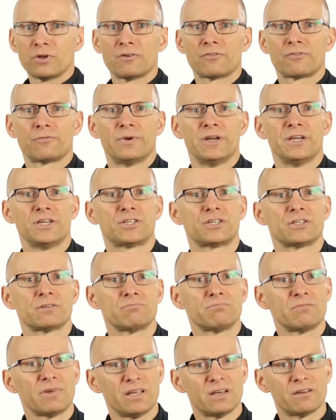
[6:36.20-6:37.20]

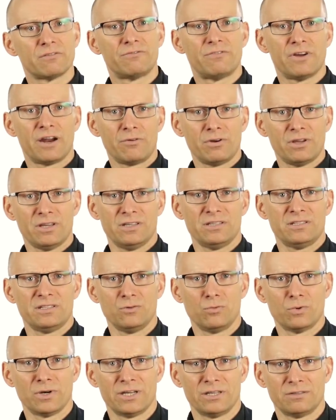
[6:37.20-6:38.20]
information in a very
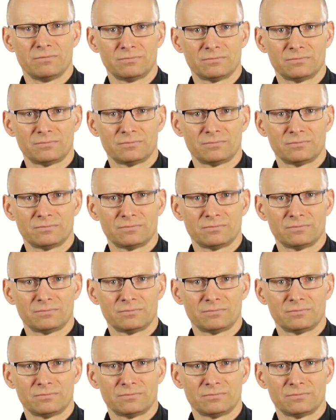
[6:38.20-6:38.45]
easy way.